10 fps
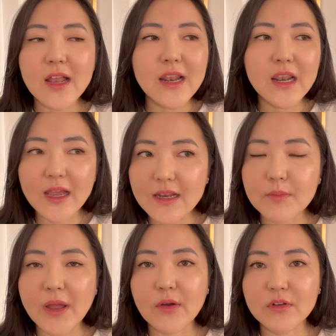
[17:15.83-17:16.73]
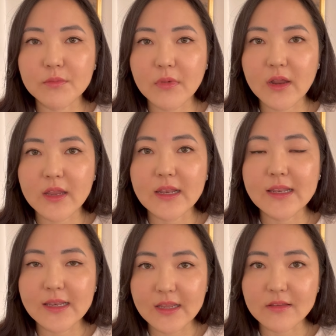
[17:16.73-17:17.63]
lightly powdered my
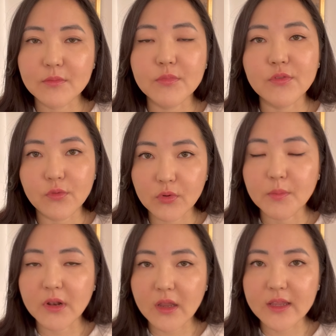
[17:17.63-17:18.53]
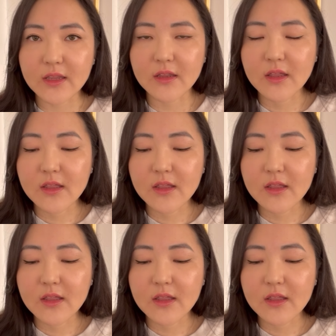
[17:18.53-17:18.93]
lid before applying